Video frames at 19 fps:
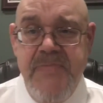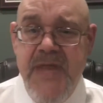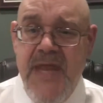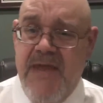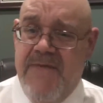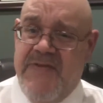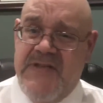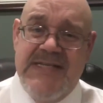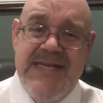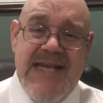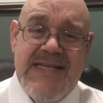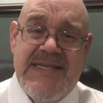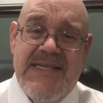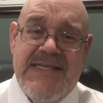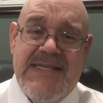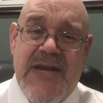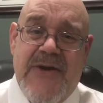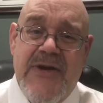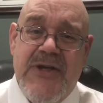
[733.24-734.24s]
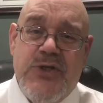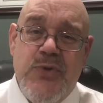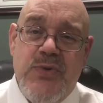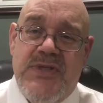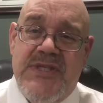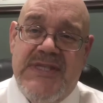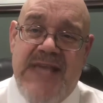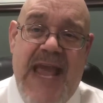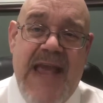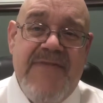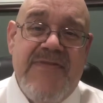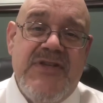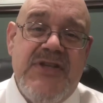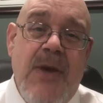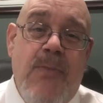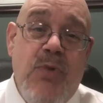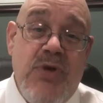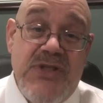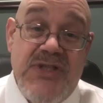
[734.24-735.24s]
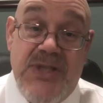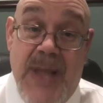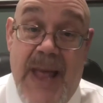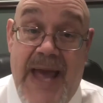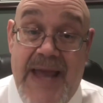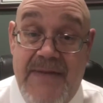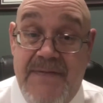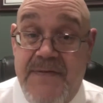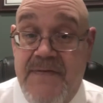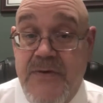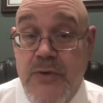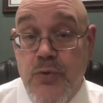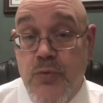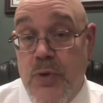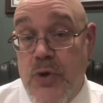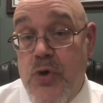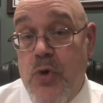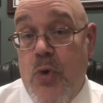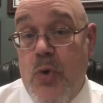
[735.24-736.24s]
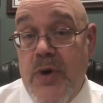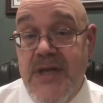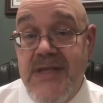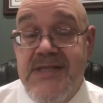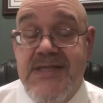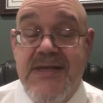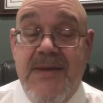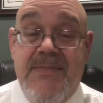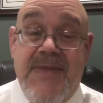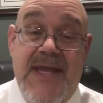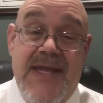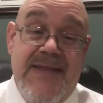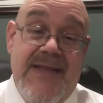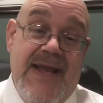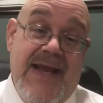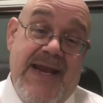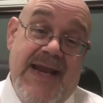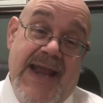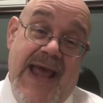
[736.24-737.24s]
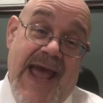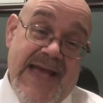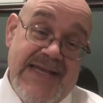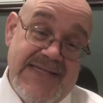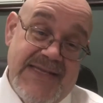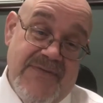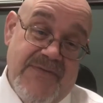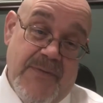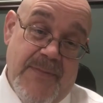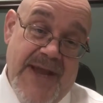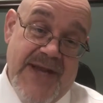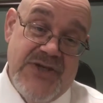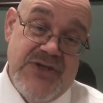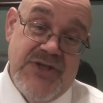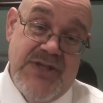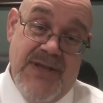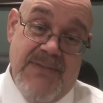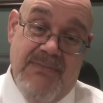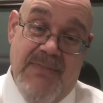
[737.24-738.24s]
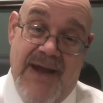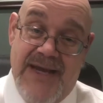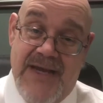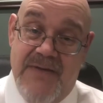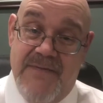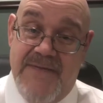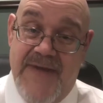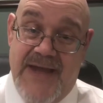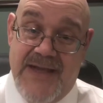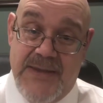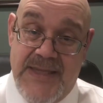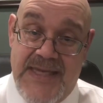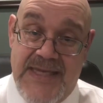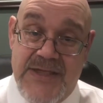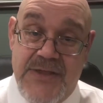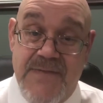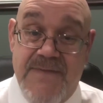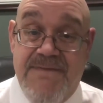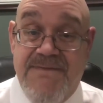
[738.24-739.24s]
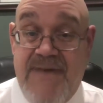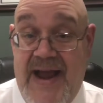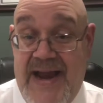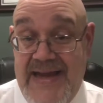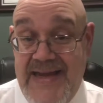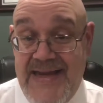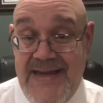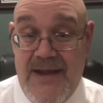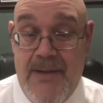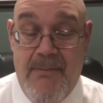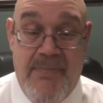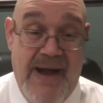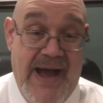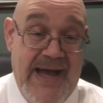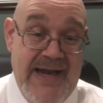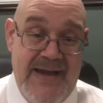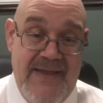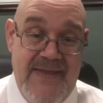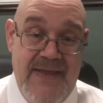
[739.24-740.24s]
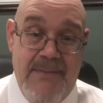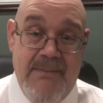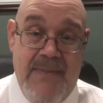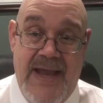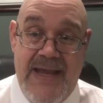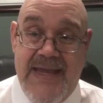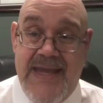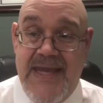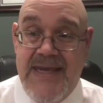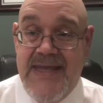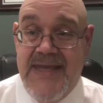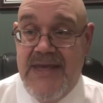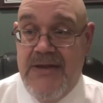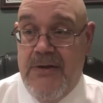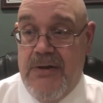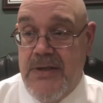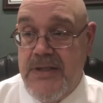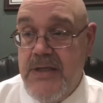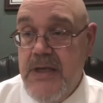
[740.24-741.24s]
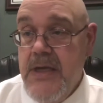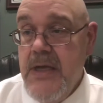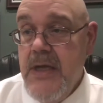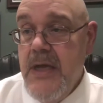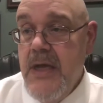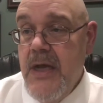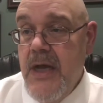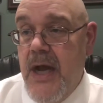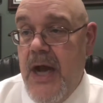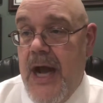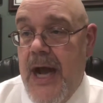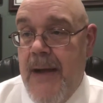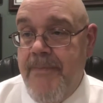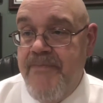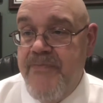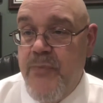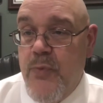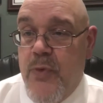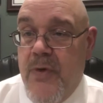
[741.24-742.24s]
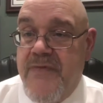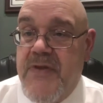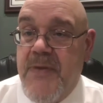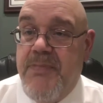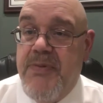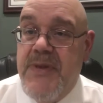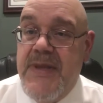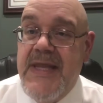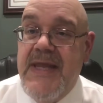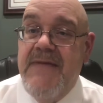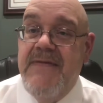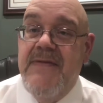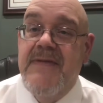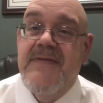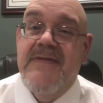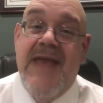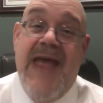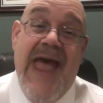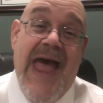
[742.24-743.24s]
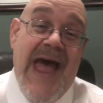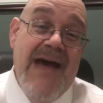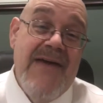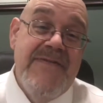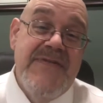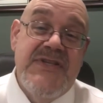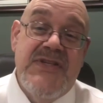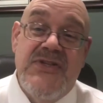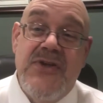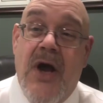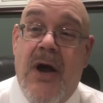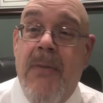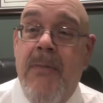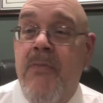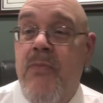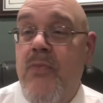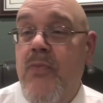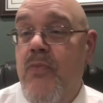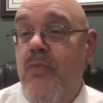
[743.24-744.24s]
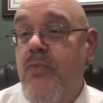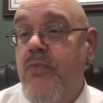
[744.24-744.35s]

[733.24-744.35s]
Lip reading: If it's necessary to save someone's life, if you recorded something that has information that might in fact lead to finding a body that might get killed, or if the police have some